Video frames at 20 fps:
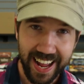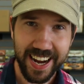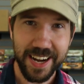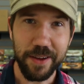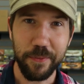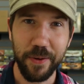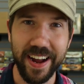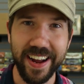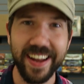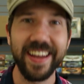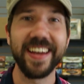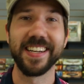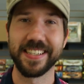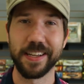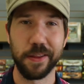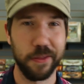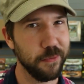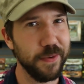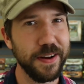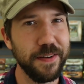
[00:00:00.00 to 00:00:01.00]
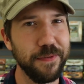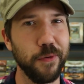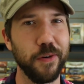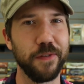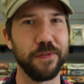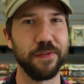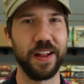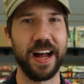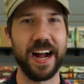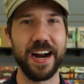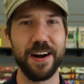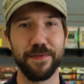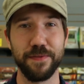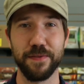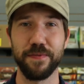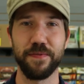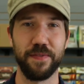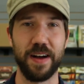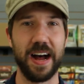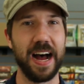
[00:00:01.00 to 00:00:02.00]
Anyway, it is a 3/4 flyer
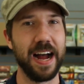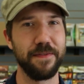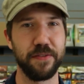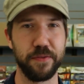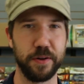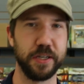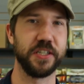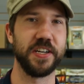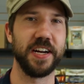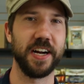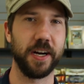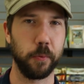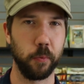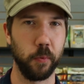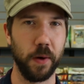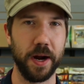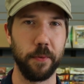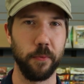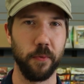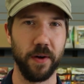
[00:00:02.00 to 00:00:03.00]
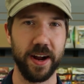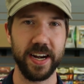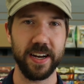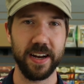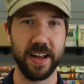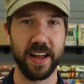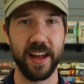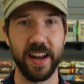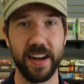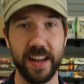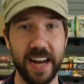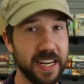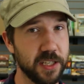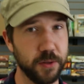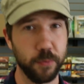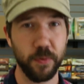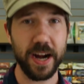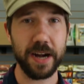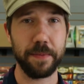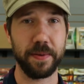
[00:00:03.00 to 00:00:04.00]
for 5, 3 generic white, and it
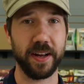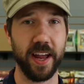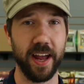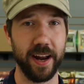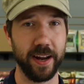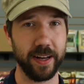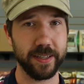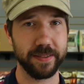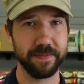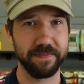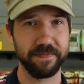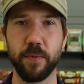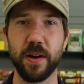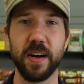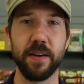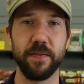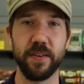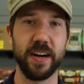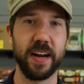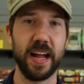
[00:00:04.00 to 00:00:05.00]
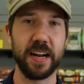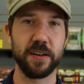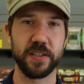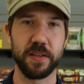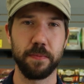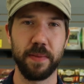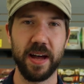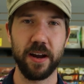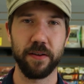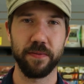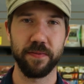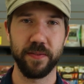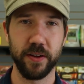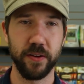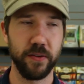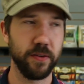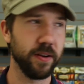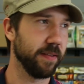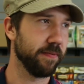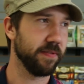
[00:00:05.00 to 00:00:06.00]
has the raid mechanic. Whenever it enters the
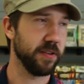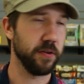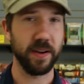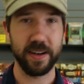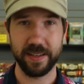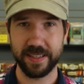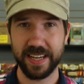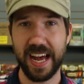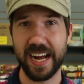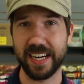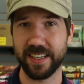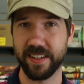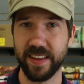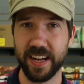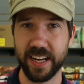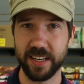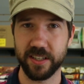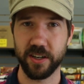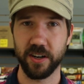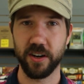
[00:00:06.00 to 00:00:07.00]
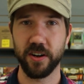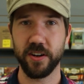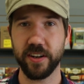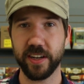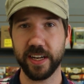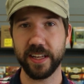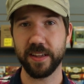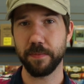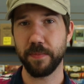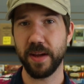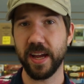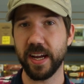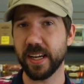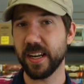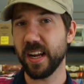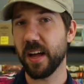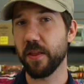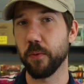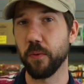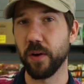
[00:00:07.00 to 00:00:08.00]
battlefield, if you had attacked in that turn, you get to make
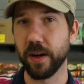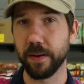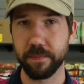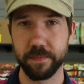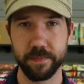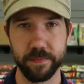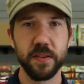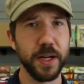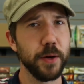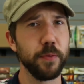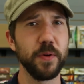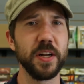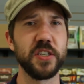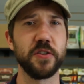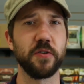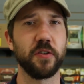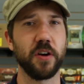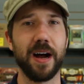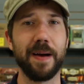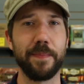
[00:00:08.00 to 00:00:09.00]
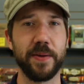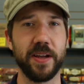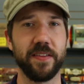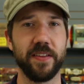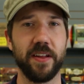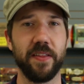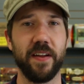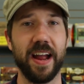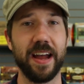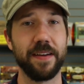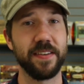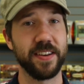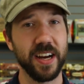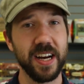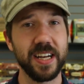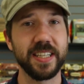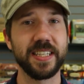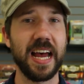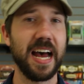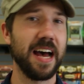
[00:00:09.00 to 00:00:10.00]
another one. The original copy, on the other hand,
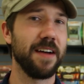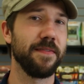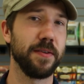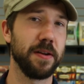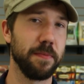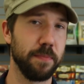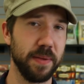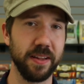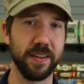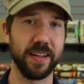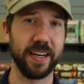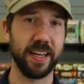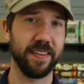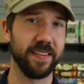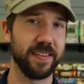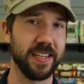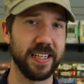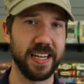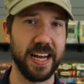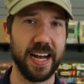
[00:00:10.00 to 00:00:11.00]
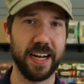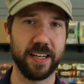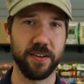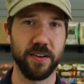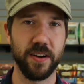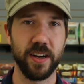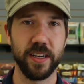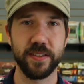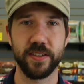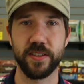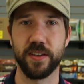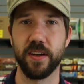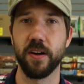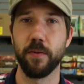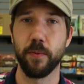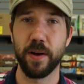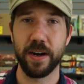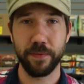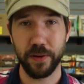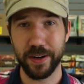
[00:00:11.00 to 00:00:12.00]
does have an ability that they tacked on,
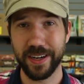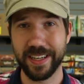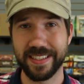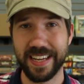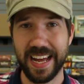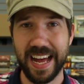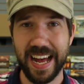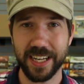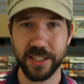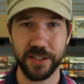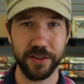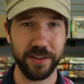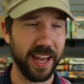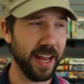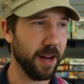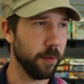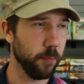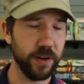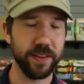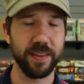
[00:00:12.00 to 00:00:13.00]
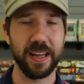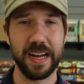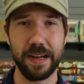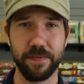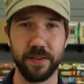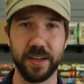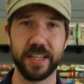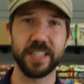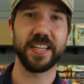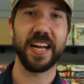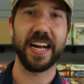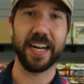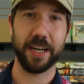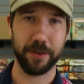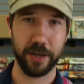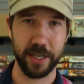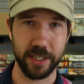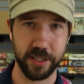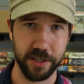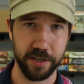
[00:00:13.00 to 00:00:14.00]
so whenever it attacks, you gain 1 life for each
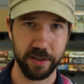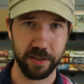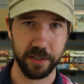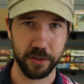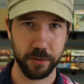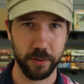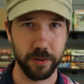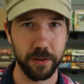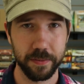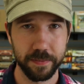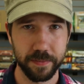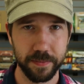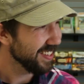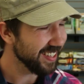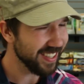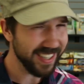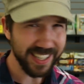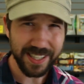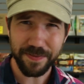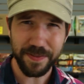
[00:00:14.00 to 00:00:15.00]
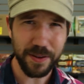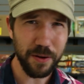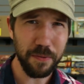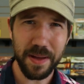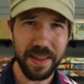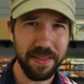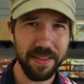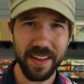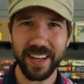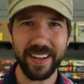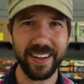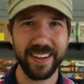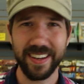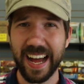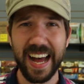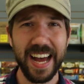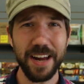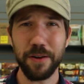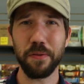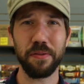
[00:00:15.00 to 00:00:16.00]
attacking creature you control. Does this feel mythic?
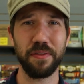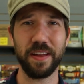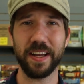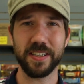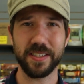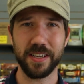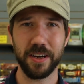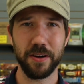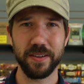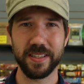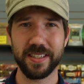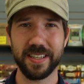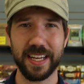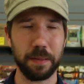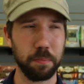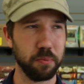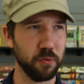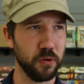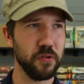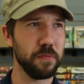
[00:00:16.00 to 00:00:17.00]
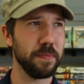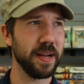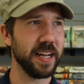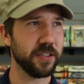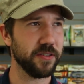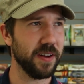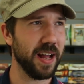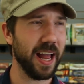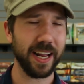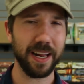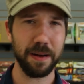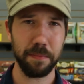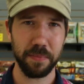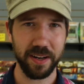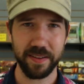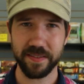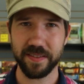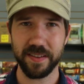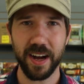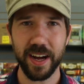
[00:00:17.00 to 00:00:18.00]
I don't think so. It's like Broodmate Dragon,
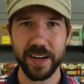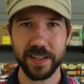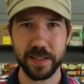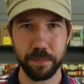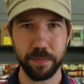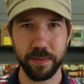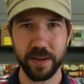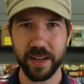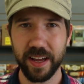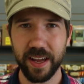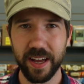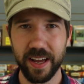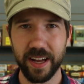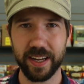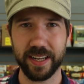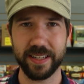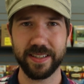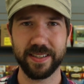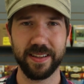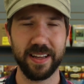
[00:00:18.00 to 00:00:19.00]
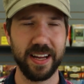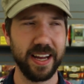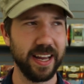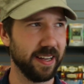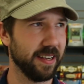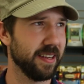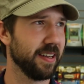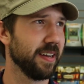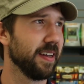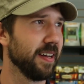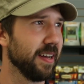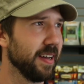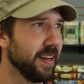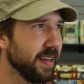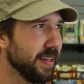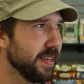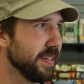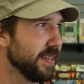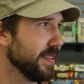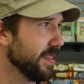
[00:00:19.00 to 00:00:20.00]
but it's not as big. It's like
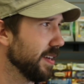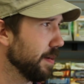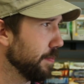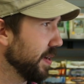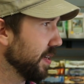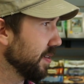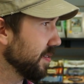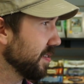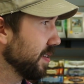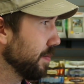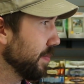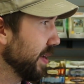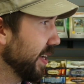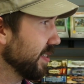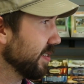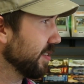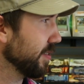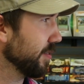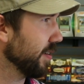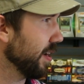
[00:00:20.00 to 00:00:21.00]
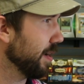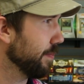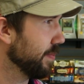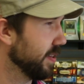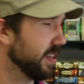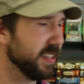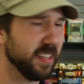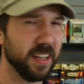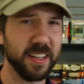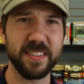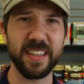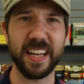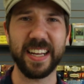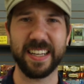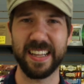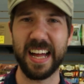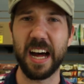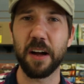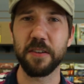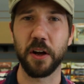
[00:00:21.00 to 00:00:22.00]
something else that makes 2 copies. It's
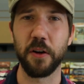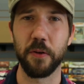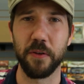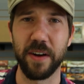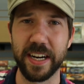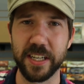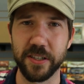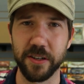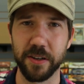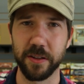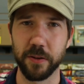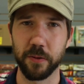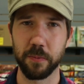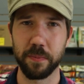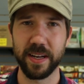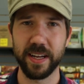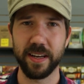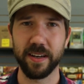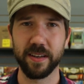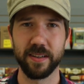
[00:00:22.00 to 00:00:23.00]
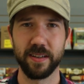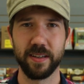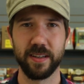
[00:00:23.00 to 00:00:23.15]
like Cloud Goat Ranger a little bit.